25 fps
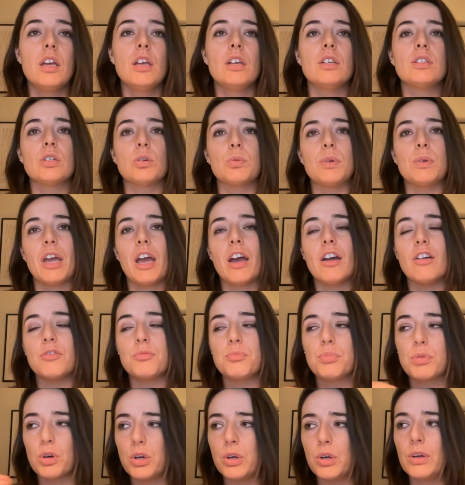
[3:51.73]
So we have
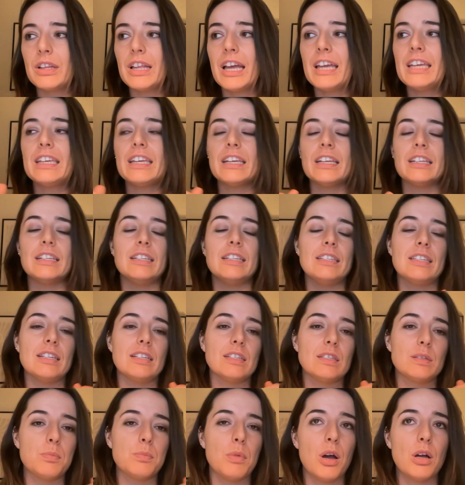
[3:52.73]
proteoglycans and
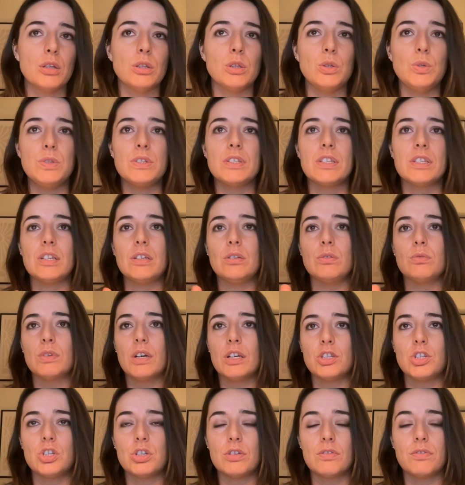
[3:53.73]
small
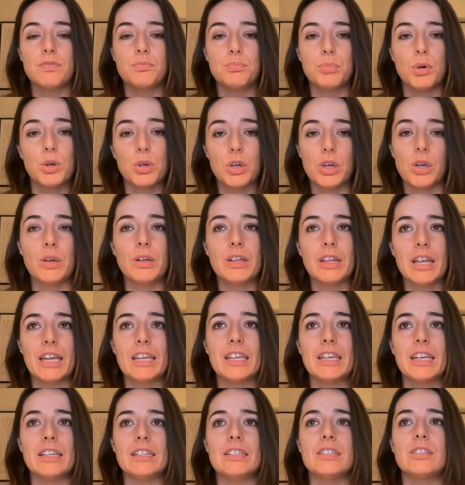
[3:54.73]
leucine-rich
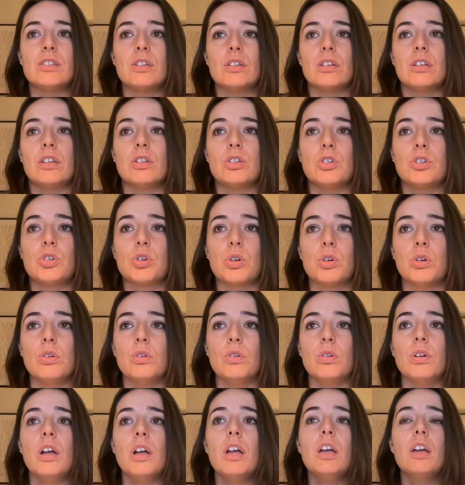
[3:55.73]
proteoglycans to
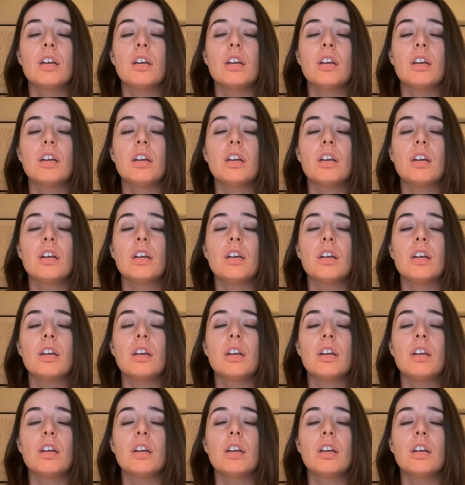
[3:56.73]
control